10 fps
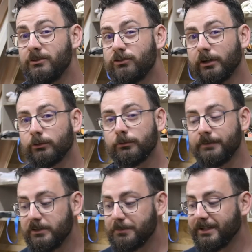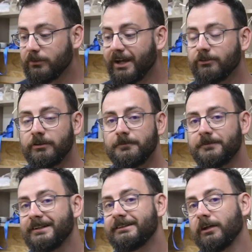and in general, things may not actually
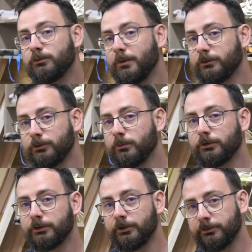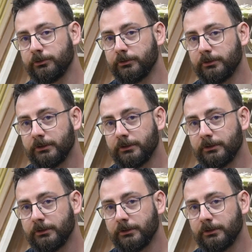fit that well to one another.